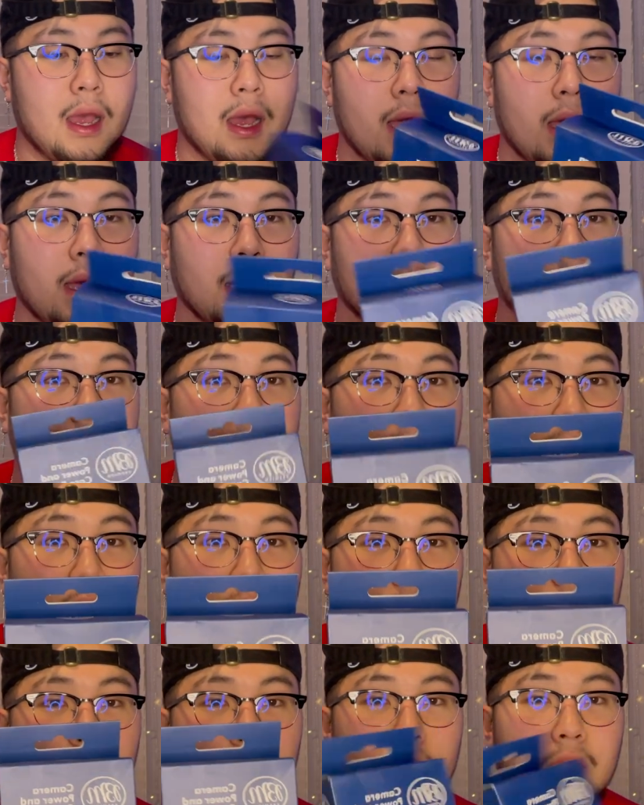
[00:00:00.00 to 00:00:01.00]
a
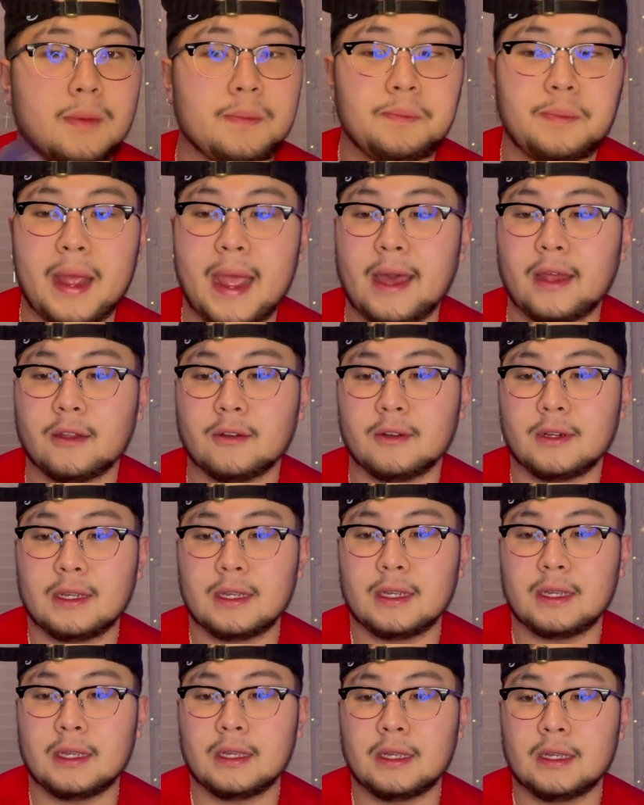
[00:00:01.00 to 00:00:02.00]
camera
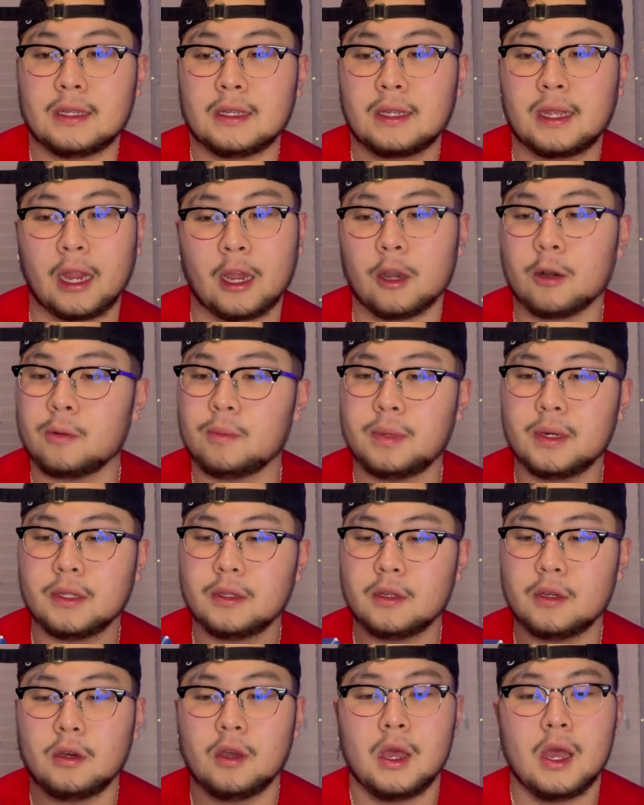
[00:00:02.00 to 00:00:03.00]
battery care
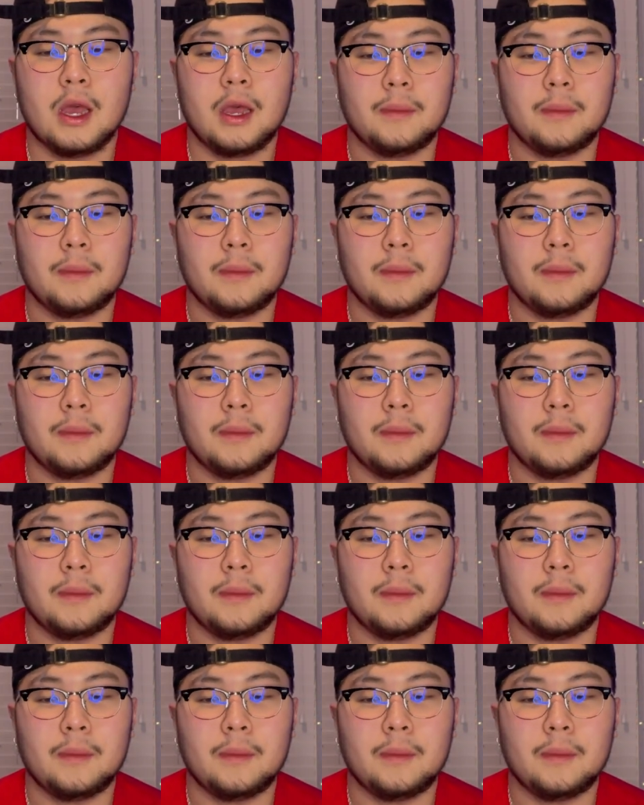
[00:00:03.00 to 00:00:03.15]
bundle.